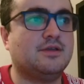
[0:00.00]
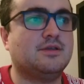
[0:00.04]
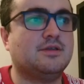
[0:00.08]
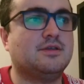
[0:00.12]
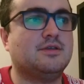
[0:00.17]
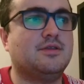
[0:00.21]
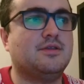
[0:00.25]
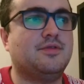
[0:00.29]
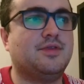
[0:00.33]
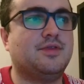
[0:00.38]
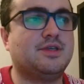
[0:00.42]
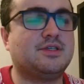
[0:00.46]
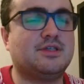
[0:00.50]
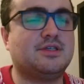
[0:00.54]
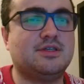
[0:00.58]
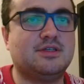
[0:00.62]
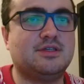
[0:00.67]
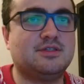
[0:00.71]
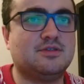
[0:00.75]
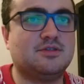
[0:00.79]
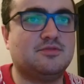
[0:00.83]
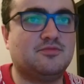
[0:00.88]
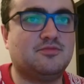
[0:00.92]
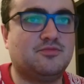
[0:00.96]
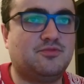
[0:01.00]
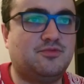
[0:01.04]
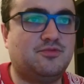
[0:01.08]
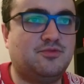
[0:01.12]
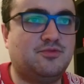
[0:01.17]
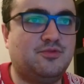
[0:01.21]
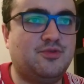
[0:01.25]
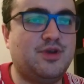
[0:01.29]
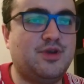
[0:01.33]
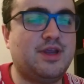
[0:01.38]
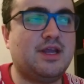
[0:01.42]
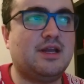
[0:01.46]
This is
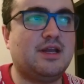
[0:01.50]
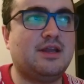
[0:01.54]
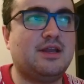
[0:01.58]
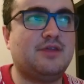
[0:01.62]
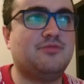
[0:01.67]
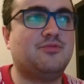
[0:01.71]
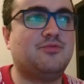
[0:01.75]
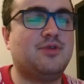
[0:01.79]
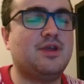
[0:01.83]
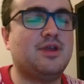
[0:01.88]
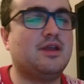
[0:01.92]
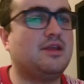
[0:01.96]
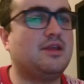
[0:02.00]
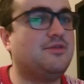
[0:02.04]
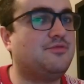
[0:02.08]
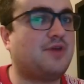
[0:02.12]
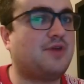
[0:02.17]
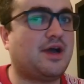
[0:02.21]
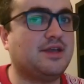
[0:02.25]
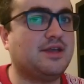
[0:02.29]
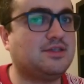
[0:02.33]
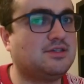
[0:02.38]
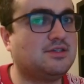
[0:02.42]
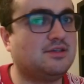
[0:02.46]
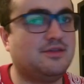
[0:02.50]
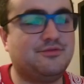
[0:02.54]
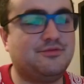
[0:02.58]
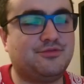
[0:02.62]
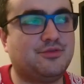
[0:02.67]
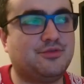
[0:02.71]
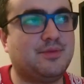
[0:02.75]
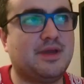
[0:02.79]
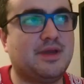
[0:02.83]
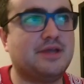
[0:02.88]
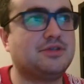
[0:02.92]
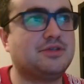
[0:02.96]
really, really vital
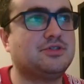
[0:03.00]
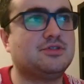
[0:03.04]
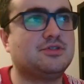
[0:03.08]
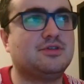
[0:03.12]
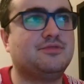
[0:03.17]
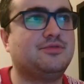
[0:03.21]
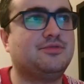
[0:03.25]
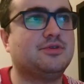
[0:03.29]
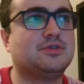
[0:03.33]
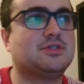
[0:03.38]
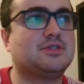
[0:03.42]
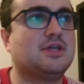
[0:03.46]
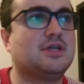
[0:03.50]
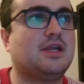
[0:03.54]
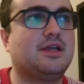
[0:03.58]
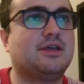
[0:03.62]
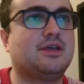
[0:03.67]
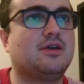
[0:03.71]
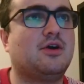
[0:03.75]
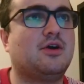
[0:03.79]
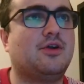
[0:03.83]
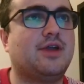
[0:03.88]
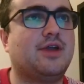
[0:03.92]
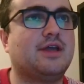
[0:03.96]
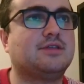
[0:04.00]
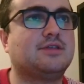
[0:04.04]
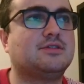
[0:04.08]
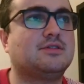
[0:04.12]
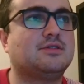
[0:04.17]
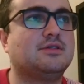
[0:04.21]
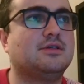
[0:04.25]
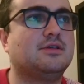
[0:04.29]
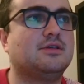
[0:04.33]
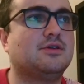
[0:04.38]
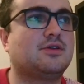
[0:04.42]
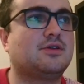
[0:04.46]
information if you're selling on
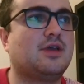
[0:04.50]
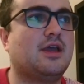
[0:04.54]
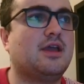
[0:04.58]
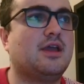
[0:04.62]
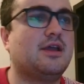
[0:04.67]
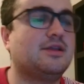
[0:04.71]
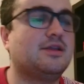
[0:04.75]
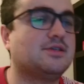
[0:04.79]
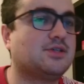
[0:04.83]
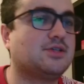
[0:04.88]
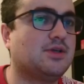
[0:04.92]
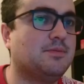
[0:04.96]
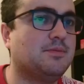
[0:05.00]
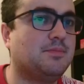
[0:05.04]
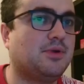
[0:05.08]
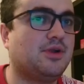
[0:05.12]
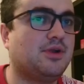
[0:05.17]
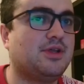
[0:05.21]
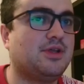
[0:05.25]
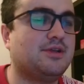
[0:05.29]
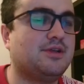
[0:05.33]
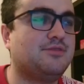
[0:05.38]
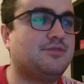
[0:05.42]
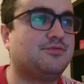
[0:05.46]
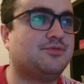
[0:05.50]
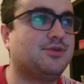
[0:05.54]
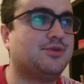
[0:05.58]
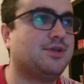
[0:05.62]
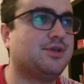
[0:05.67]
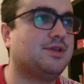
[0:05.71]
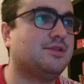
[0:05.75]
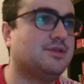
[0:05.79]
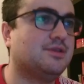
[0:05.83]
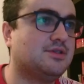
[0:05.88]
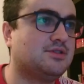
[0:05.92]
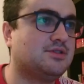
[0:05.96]
Etsy, okay? And it's completely
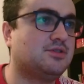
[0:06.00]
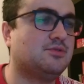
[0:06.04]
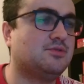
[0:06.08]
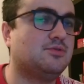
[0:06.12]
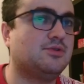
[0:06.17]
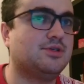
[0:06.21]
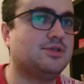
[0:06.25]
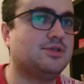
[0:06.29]
free. This tool is